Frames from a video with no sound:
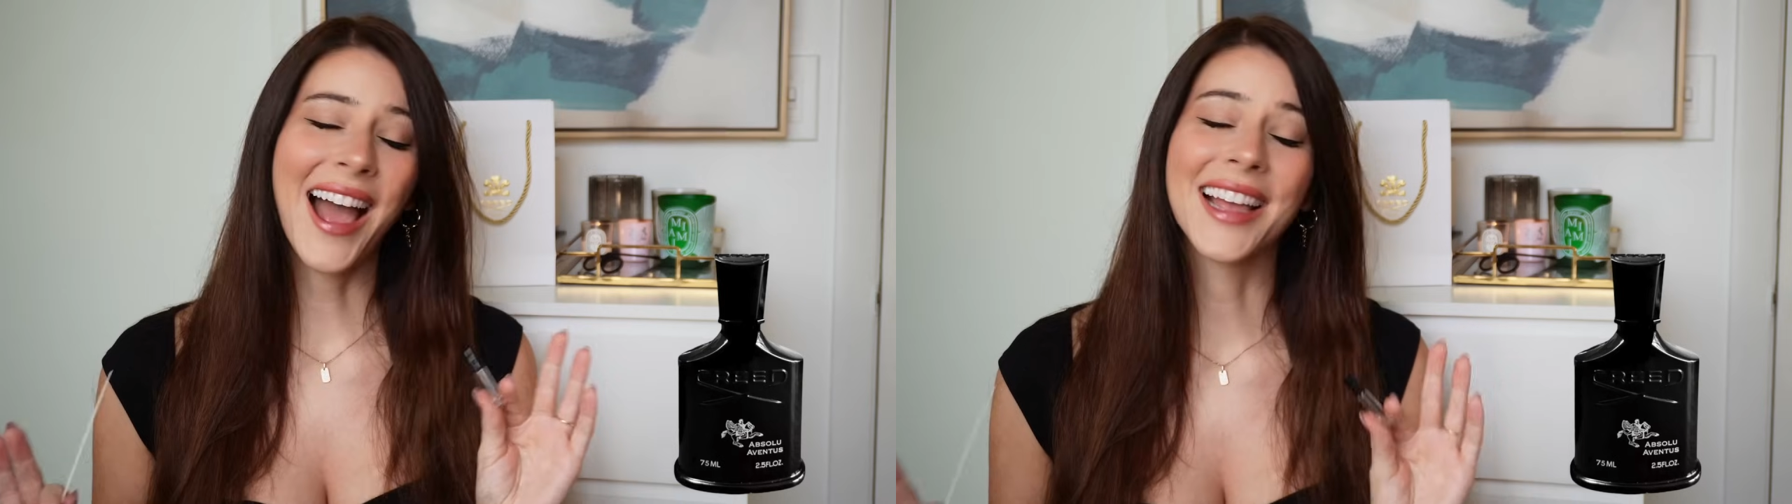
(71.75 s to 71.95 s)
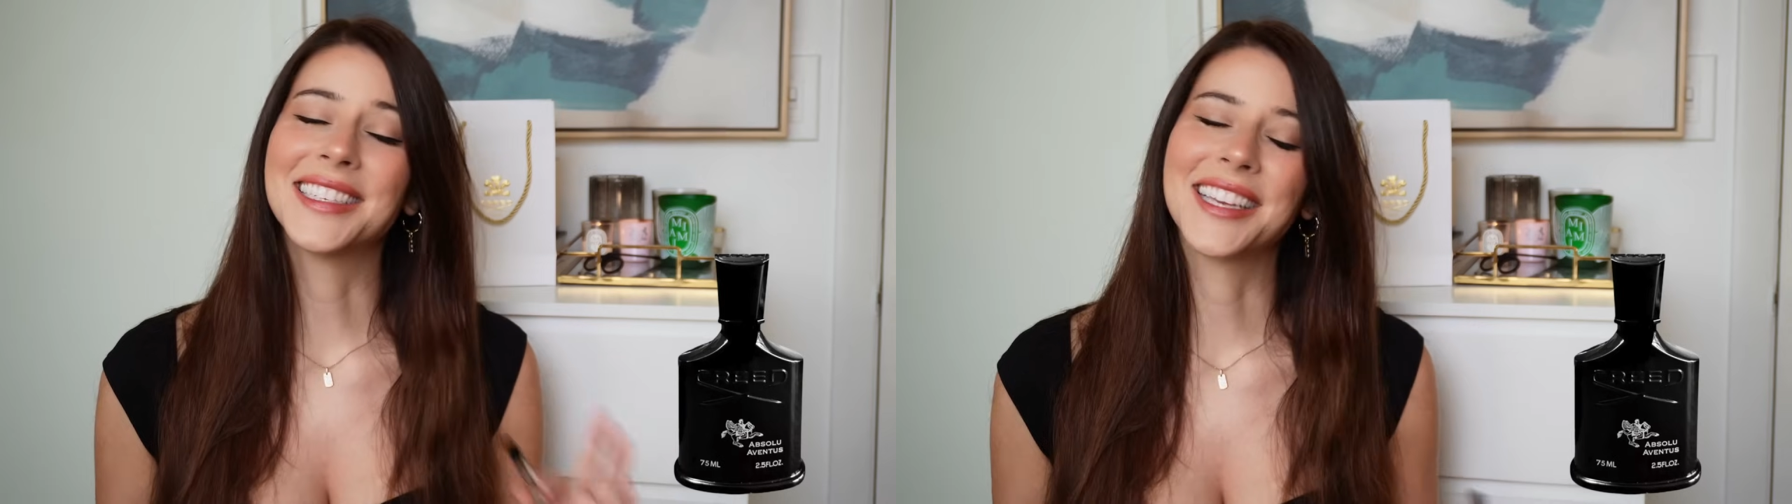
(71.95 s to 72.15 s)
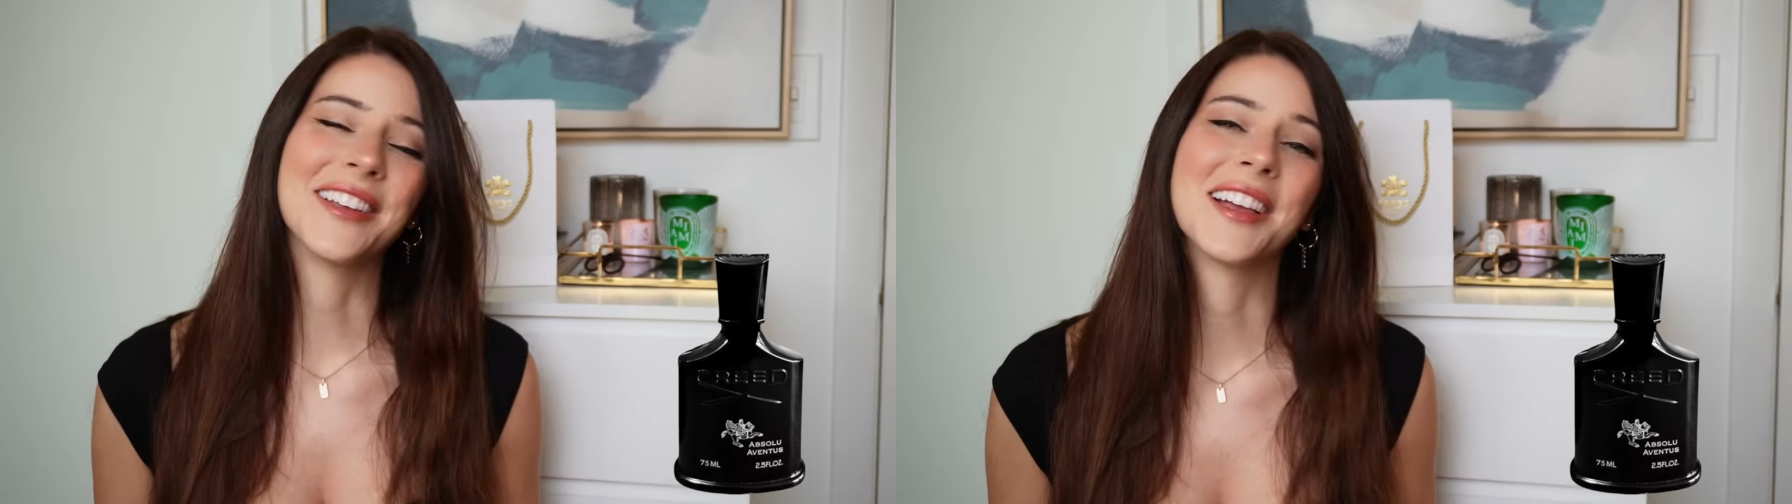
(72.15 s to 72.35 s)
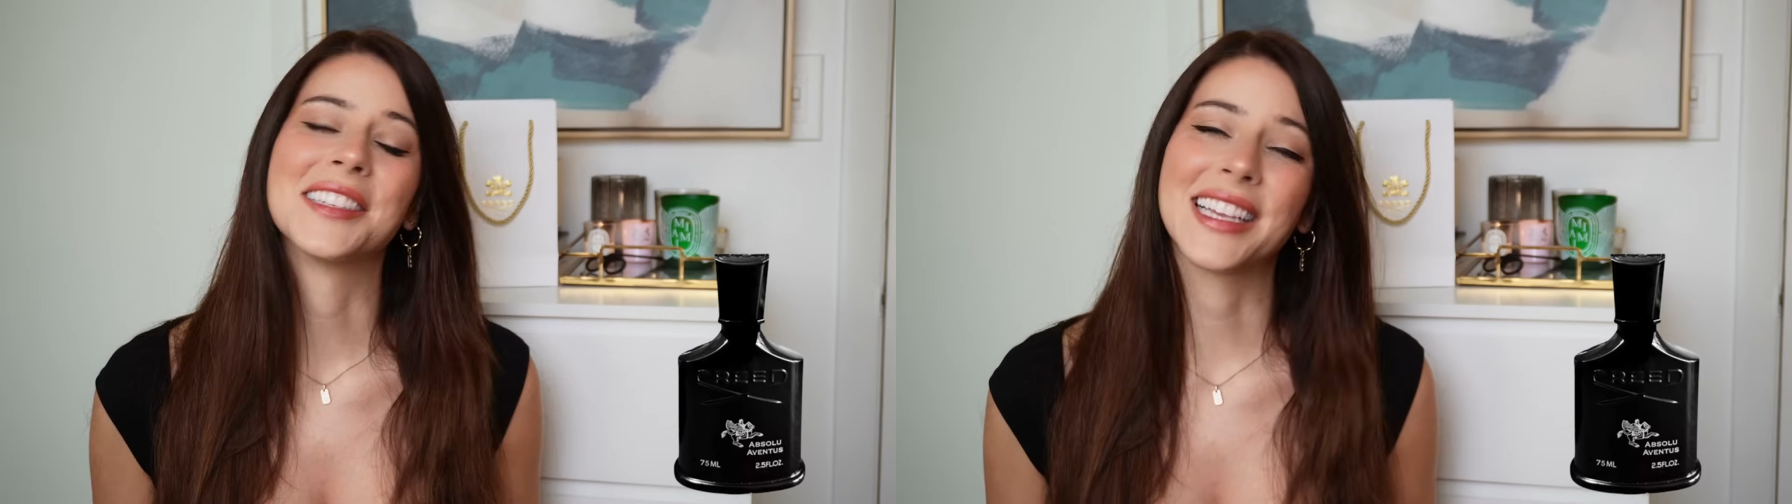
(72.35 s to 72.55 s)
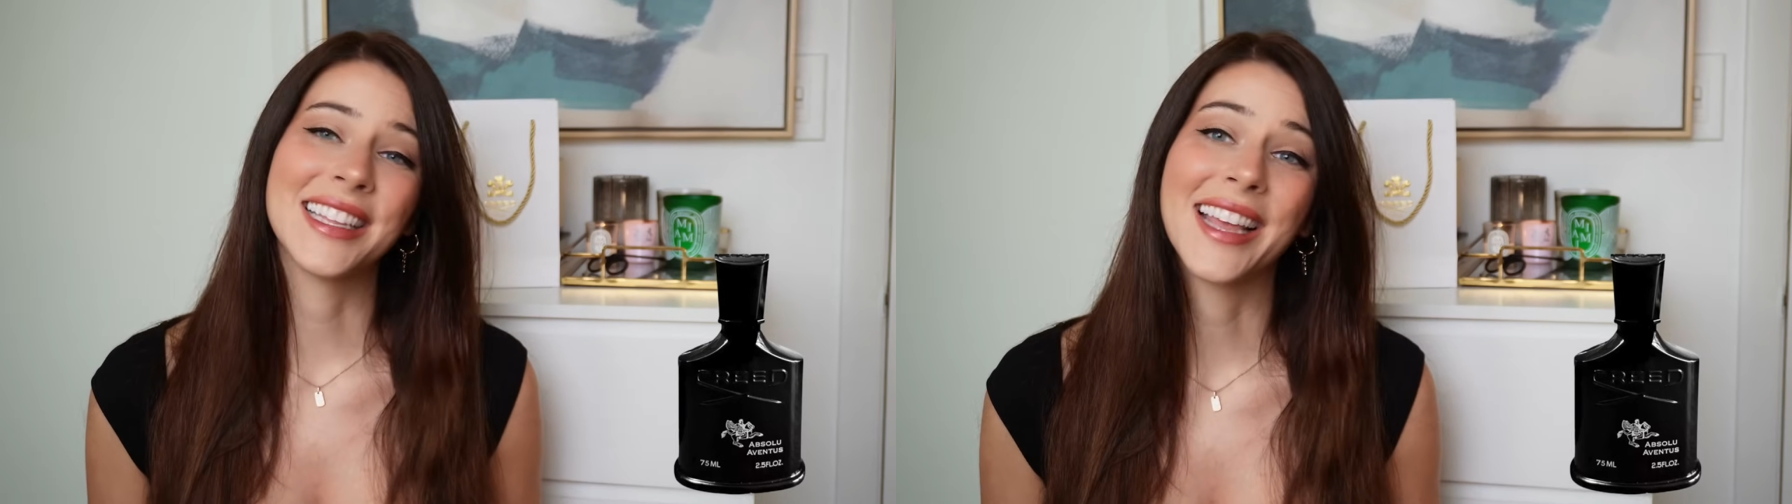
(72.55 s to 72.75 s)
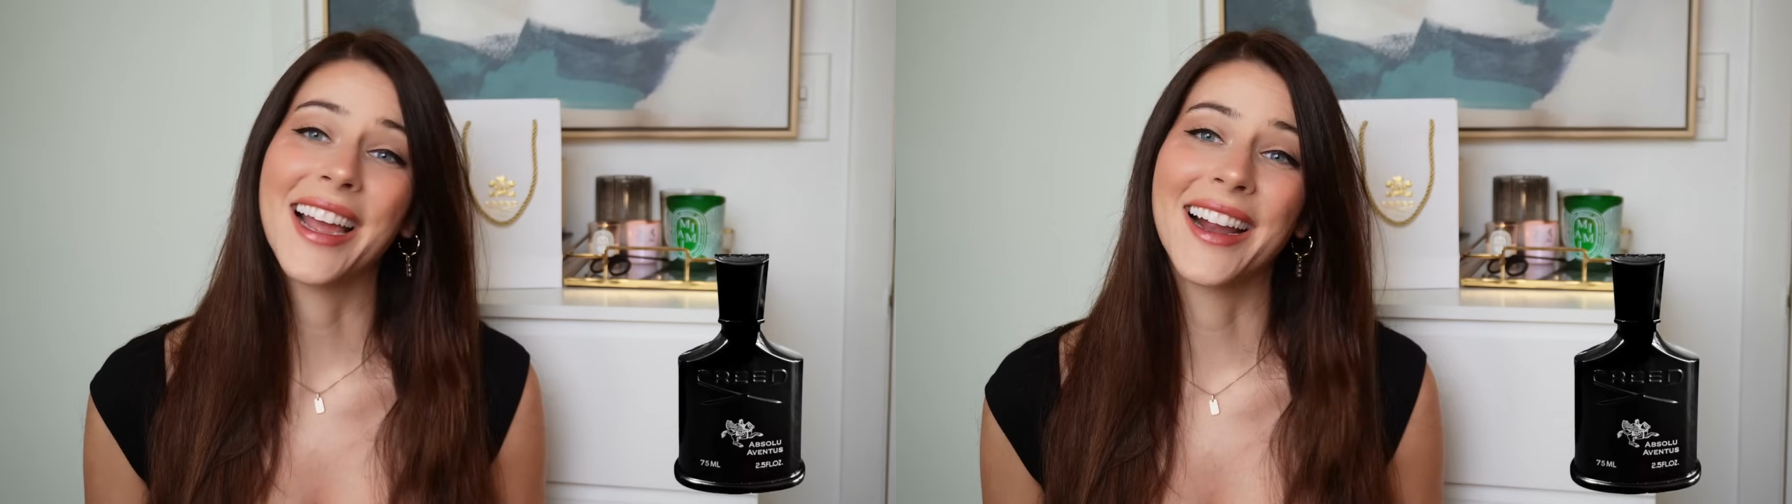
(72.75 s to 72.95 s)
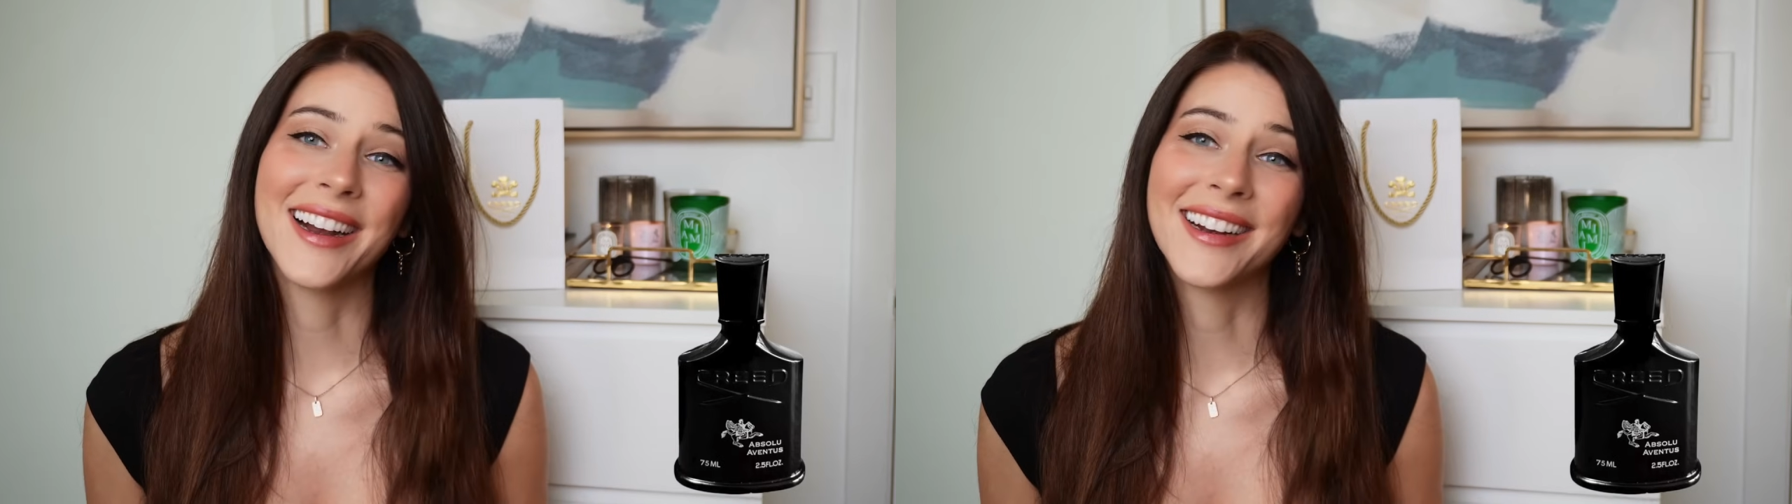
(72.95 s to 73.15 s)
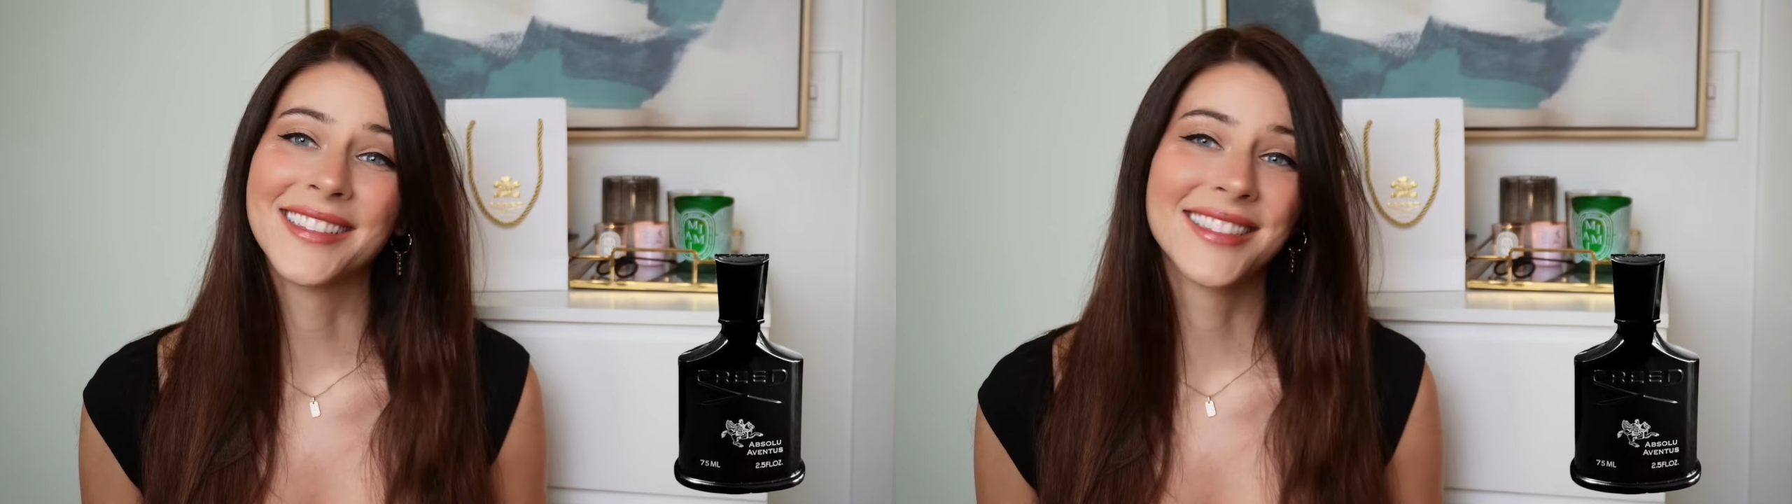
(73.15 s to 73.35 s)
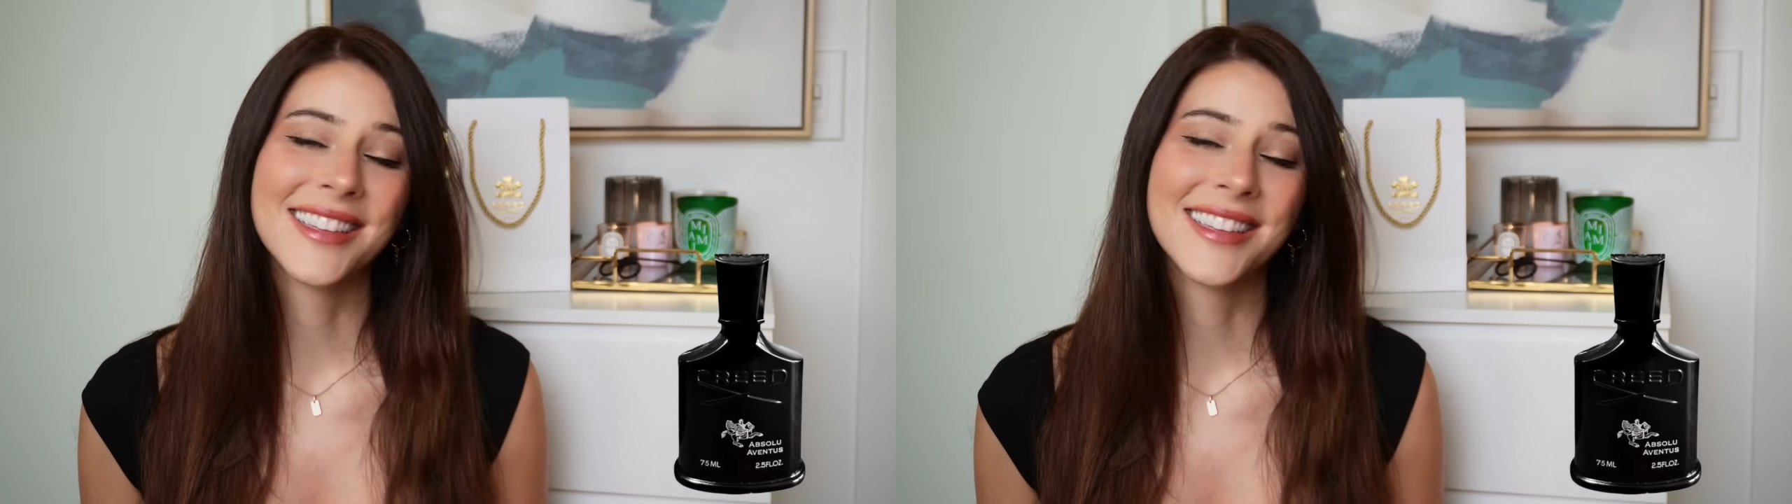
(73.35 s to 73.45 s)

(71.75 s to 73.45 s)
I can tell you guys in the air,